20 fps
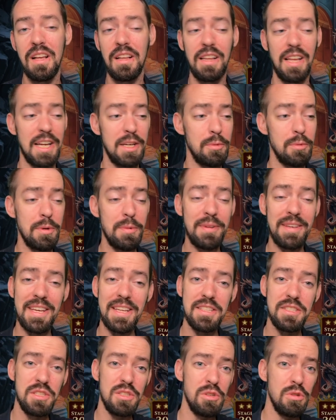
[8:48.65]
like when we
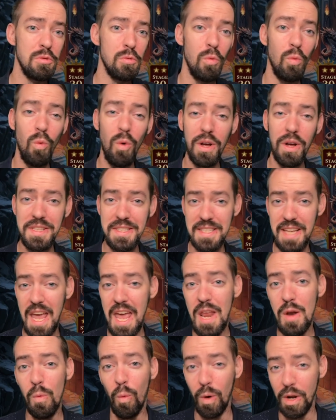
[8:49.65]
get to
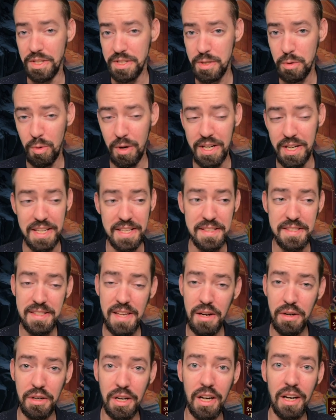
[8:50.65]
110, 120,
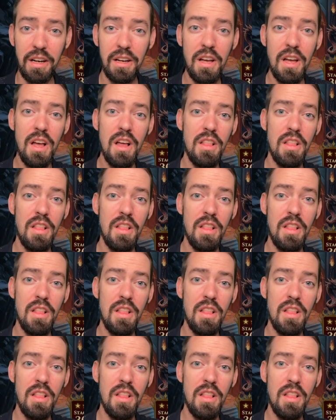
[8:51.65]
etc.,